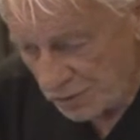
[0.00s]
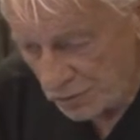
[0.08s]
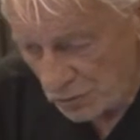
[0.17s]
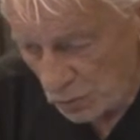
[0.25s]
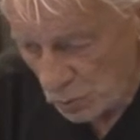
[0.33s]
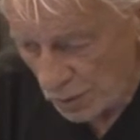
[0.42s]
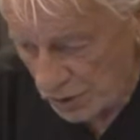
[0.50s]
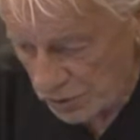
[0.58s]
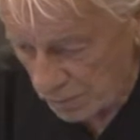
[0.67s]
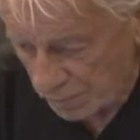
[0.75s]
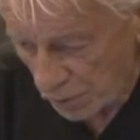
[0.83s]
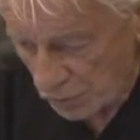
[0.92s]
to do what it's
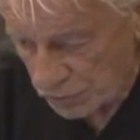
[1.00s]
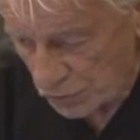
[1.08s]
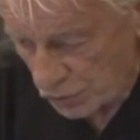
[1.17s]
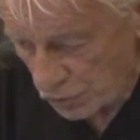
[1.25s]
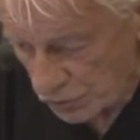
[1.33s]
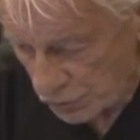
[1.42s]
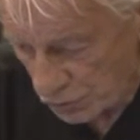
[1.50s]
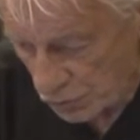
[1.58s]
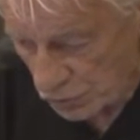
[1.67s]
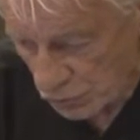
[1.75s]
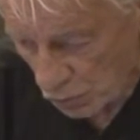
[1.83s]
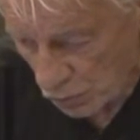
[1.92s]
supposed to do because you
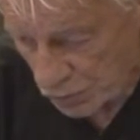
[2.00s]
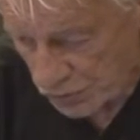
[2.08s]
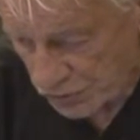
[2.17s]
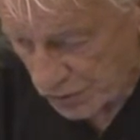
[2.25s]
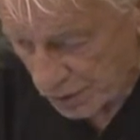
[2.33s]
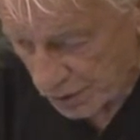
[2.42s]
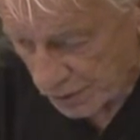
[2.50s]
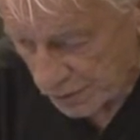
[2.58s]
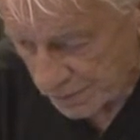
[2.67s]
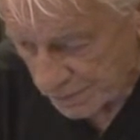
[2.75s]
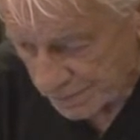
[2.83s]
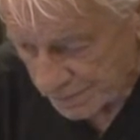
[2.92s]
control the stick.
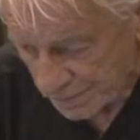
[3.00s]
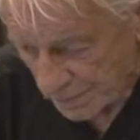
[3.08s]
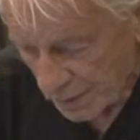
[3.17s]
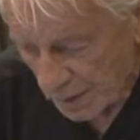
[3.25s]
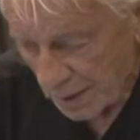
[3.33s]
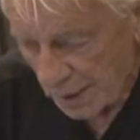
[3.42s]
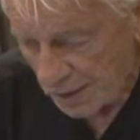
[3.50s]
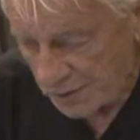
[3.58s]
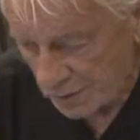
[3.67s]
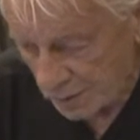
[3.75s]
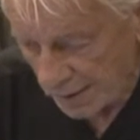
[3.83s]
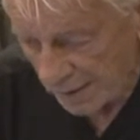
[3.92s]
It's
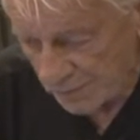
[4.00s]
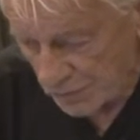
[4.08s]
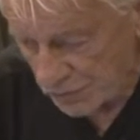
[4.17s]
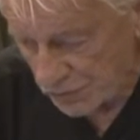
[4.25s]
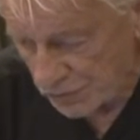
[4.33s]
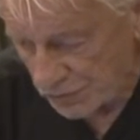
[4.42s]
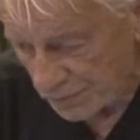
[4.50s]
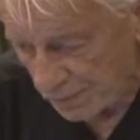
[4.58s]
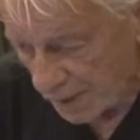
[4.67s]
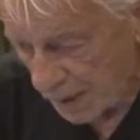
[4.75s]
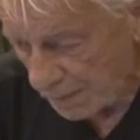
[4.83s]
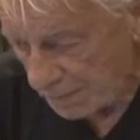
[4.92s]
the level system,
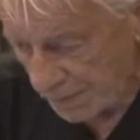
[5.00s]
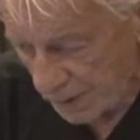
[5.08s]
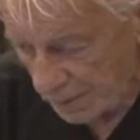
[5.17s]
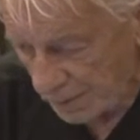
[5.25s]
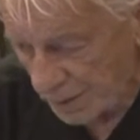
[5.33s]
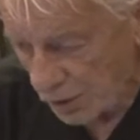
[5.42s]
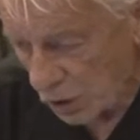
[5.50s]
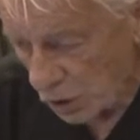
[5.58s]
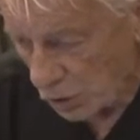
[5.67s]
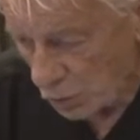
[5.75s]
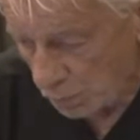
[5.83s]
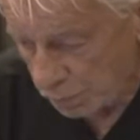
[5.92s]
period.
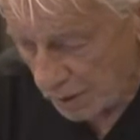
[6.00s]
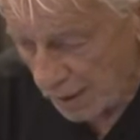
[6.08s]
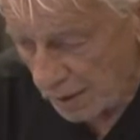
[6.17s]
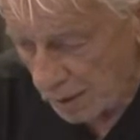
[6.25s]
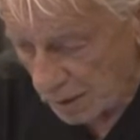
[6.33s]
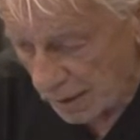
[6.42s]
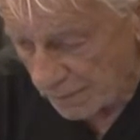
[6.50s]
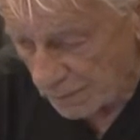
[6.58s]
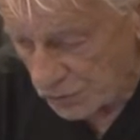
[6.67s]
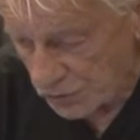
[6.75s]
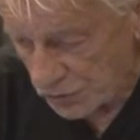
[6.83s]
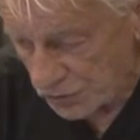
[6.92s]
You play the level
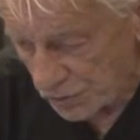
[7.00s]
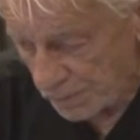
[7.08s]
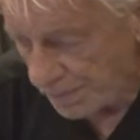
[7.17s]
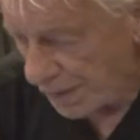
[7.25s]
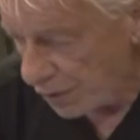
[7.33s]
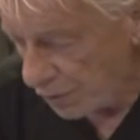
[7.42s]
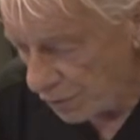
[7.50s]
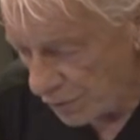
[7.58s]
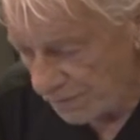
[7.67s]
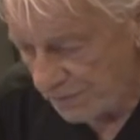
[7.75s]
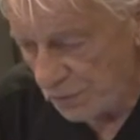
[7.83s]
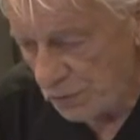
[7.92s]
system, you're
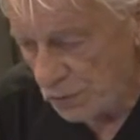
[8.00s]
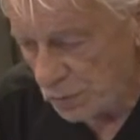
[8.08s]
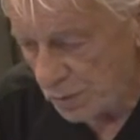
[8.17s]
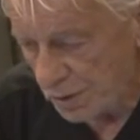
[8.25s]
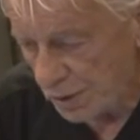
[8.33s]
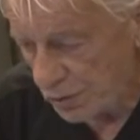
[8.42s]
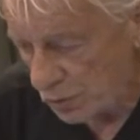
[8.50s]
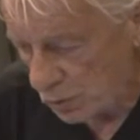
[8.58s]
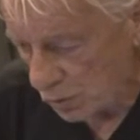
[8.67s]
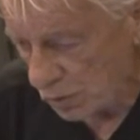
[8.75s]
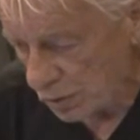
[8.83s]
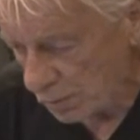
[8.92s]
confused with it, and you
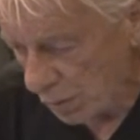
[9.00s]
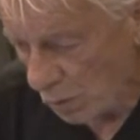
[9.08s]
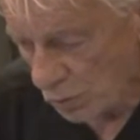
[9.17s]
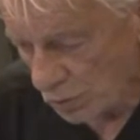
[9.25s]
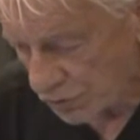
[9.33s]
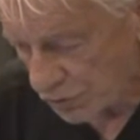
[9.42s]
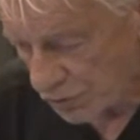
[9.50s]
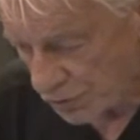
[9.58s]
call it the molar system.